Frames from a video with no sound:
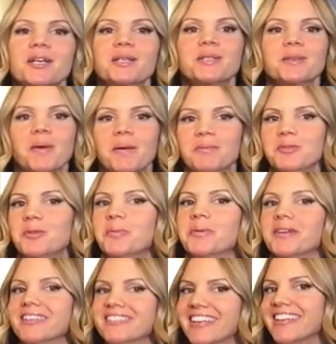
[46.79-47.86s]
so I'm super
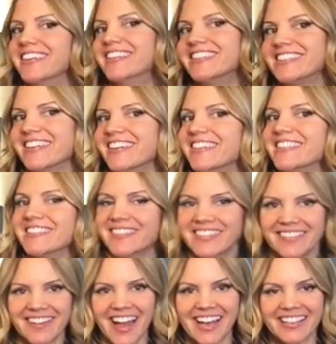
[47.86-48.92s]
excited to share this with
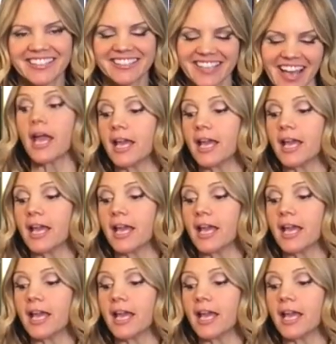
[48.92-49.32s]
you guys.